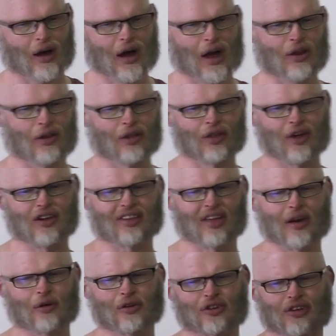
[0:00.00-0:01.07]
And these
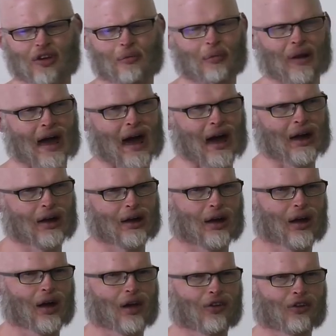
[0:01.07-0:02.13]
languages in black
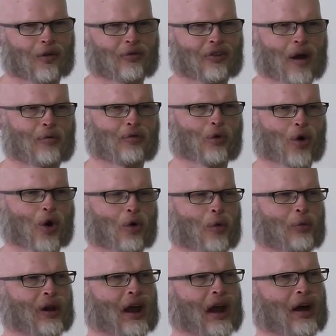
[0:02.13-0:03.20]
sometimes will go
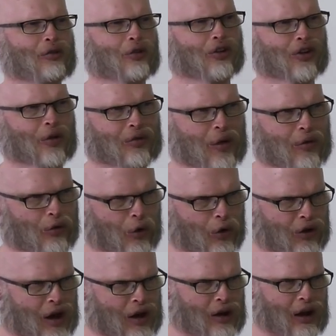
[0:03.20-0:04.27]
up in a level, sometimes will
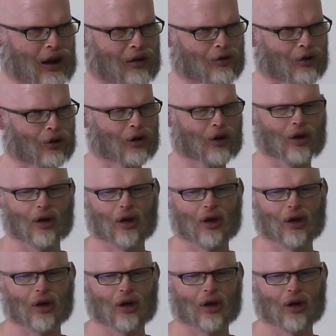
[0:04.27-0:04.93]
go down in a level.